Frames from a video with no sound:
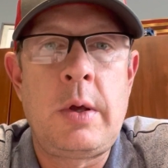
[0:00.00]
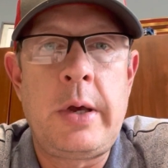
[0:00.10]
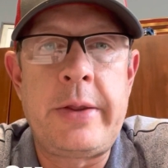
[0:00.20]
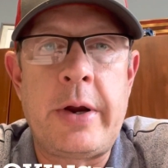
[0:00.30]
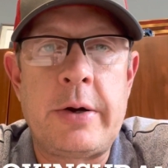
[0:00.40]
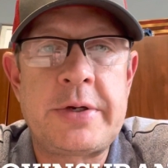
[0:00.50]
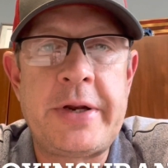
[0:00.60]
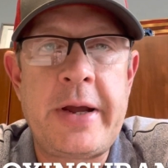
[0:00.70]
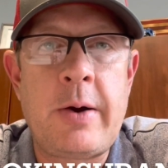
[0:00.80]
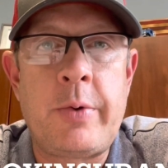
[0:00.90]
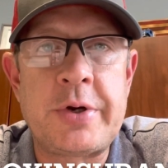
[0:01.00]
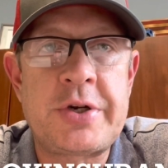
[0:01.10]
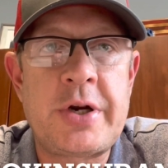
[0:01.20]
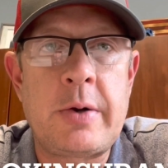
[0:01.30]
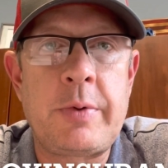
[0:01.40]
Hey there. Today I want to
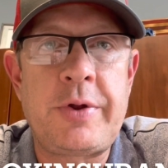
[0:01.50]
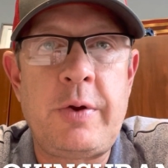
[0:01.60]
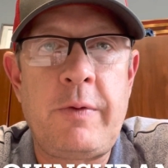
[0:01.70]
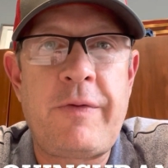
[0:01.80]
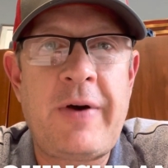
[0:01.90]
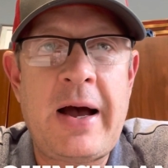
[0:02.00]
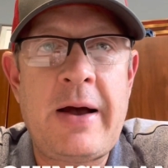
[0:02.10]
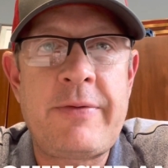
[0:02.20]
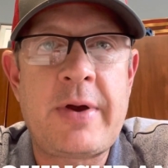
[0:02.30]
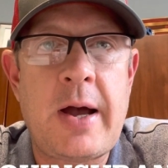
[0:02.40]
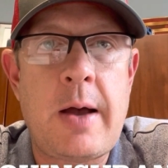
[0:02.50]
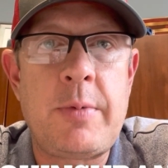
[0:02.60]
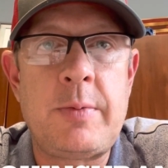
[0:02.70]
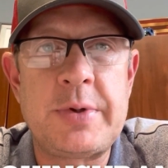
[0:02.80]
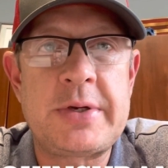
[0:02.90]
share with you five
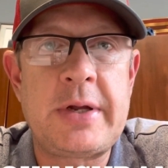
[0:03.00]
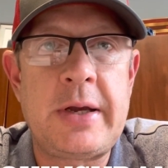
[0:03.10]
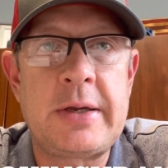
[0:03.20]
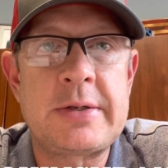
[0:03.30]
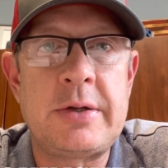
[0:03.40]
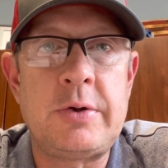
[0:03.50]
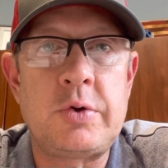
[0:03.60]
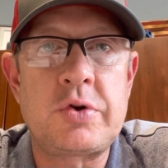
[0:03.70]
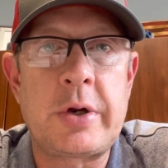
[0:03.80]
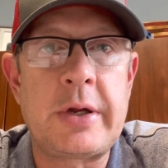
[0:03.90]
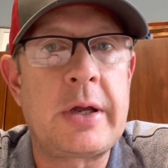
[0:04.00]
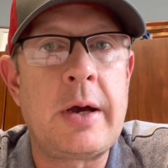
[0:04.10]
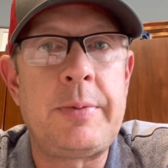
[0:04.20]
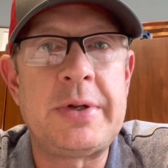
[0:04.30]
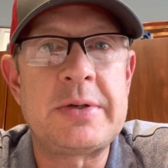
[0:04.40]
common mistakes that new trucking
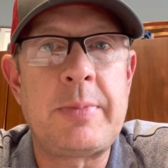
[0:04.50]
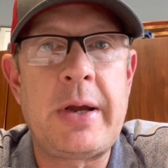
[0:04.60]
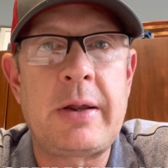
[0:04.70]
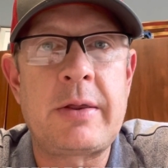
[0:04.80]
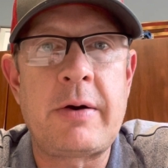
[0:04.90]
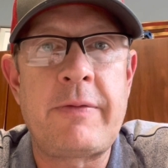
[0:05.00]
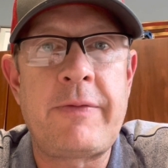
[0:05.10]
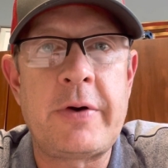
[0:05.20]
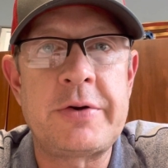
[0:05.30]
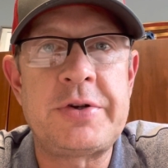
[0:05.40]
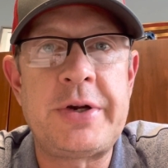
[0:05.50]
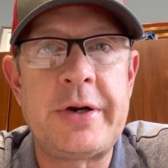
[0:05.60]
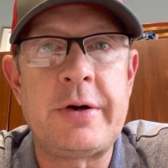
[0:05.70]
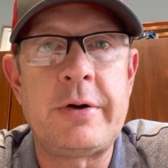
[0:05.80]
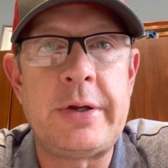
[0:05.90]
companies make their first
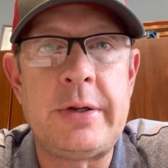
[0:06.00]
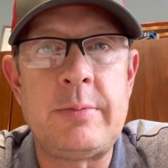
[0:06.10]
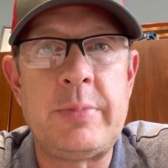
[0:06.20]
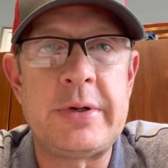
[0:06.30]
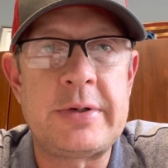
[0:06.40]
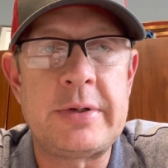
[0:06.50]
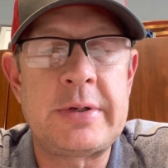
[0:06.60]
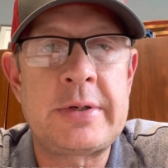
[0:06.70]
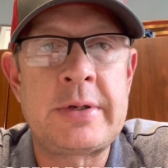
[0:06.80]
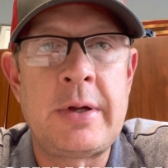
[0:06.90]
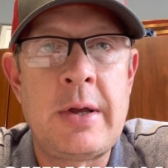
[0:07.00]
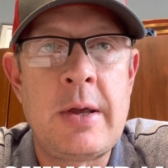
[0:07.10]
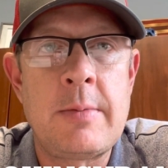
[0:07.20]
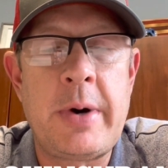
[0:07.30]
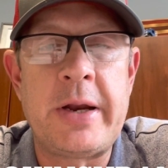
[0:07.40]
year in business.
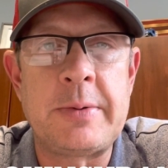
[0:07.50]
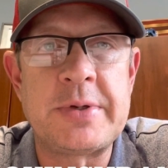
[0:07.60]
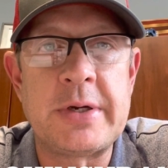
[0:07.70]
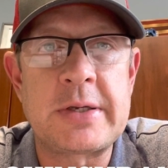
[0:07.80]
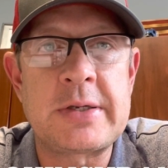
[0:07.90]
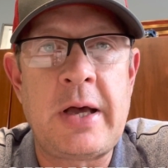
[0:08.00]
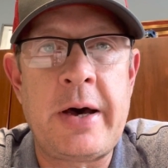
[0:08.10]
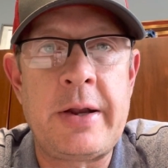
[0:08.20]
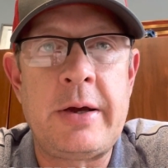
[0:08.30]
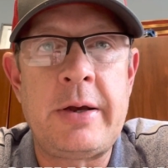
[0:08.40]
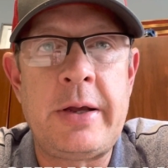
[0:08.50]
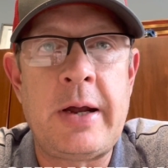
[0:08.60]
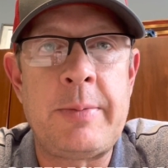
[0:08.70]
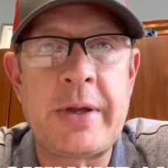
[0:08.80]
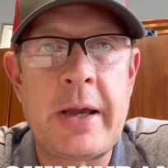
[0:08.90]
My name is Nick Slotta,
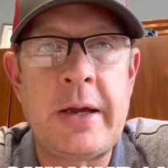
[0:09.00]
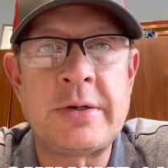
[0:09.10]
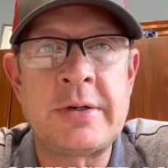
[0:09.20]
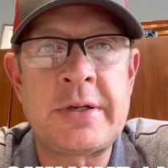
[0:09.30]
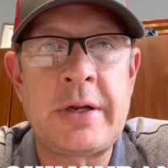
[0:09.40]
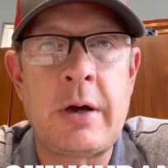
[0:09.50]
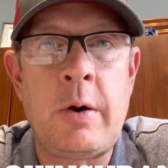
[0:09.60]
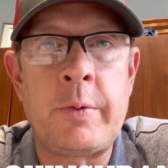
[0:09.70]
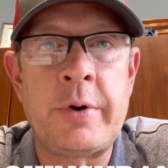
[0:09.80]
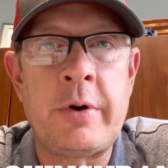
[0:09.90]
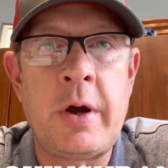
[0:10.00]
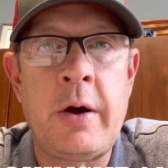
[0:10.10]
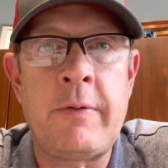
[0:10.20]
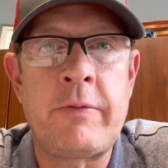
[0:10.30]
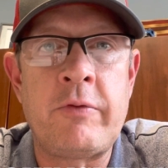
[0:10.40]
and I'm the agency owner
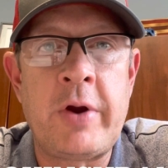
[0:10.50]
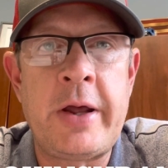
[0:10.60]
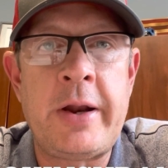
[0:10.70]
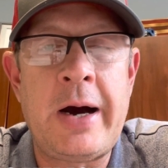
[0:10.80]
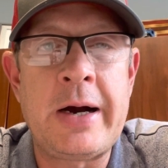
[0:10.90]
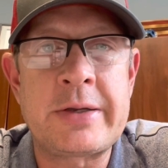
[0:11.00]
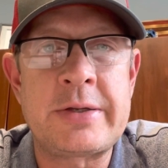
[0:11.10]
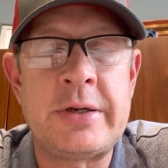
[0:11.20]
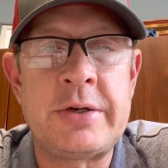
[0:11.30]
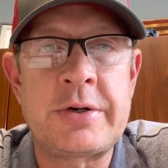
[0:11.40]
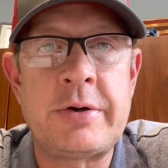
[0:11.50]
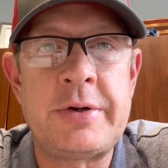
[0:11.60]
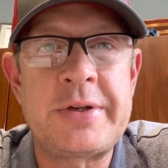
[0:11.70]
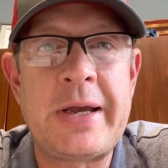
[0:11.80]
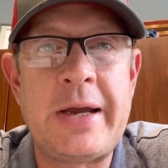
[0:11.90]
of Red Ox
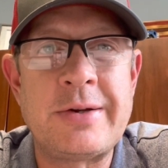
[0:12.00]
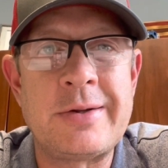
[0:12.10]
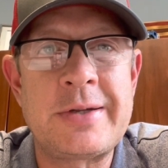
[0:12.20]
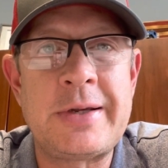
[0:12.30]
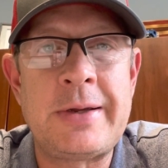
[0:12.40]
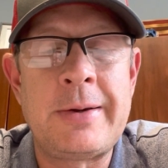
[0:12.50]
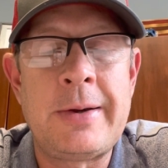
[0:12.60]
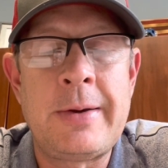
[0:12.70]
Insurance Agency.